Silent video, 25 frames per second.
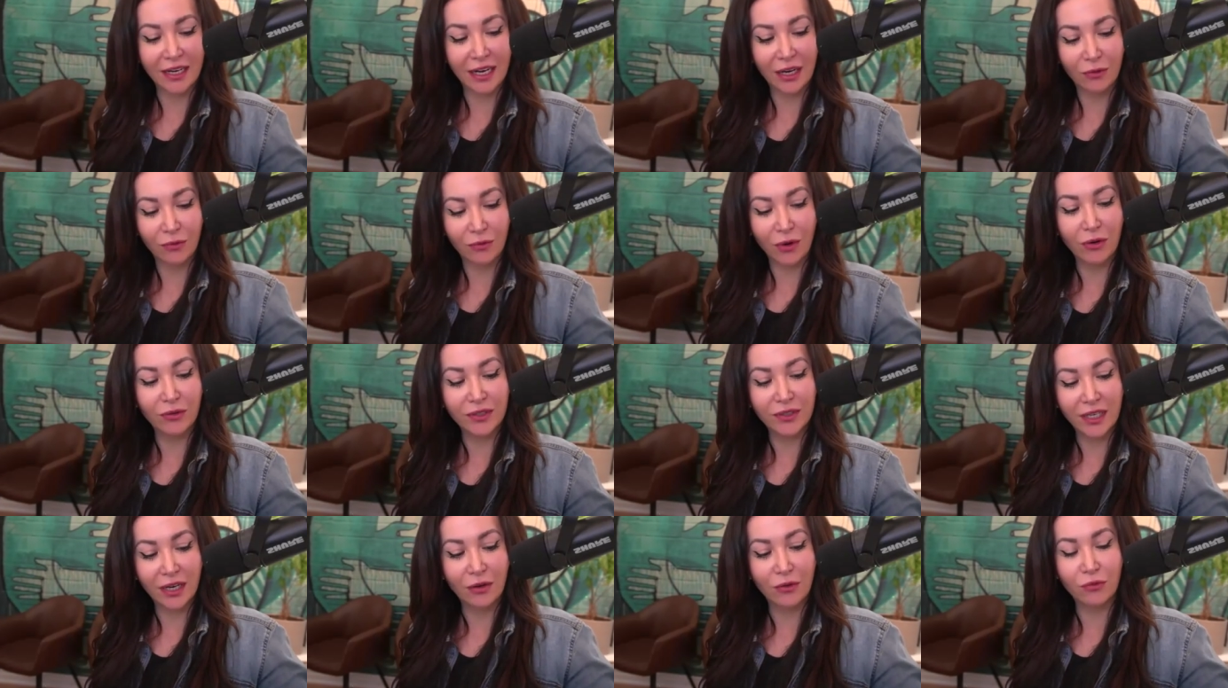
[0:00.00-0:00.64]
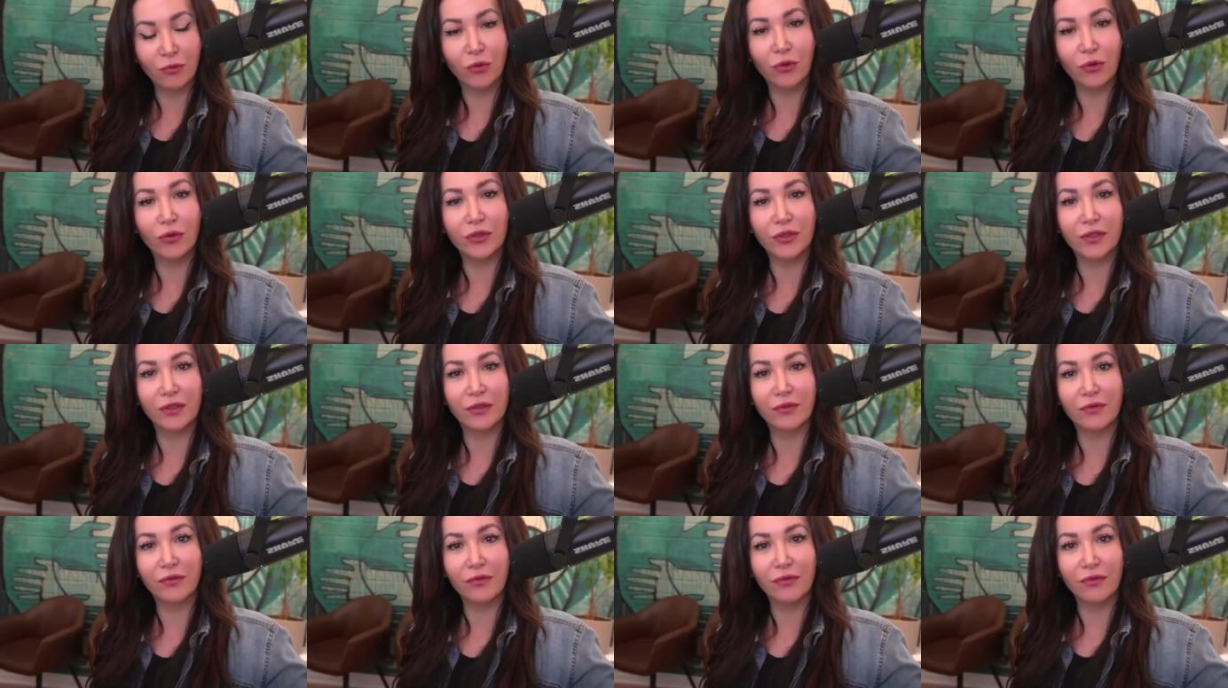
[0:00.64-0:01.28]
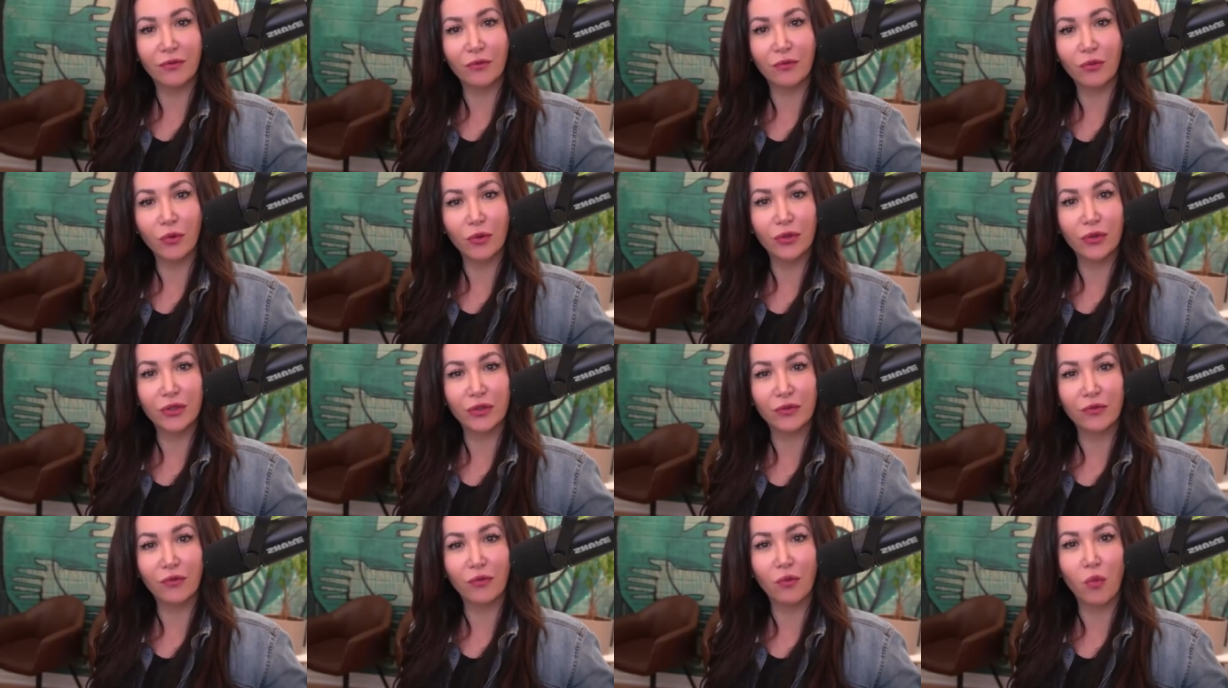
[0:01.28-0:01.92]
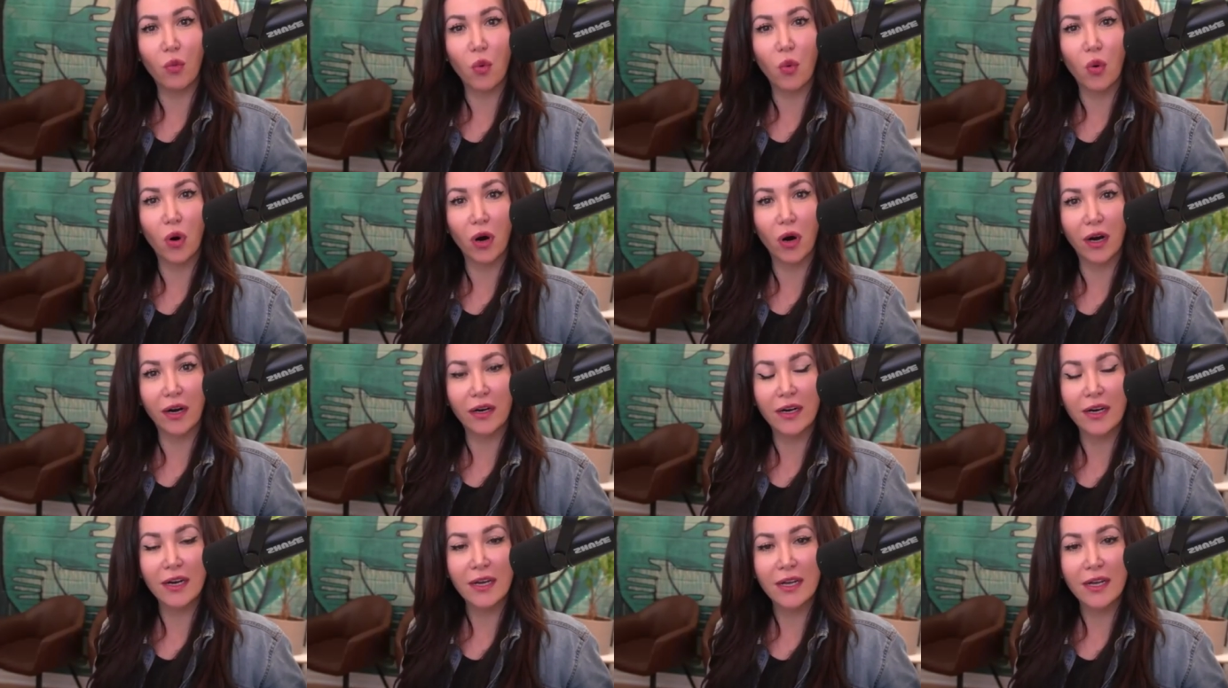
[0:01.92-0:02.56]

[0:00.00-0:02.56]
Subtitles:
and I wrote down rules of war.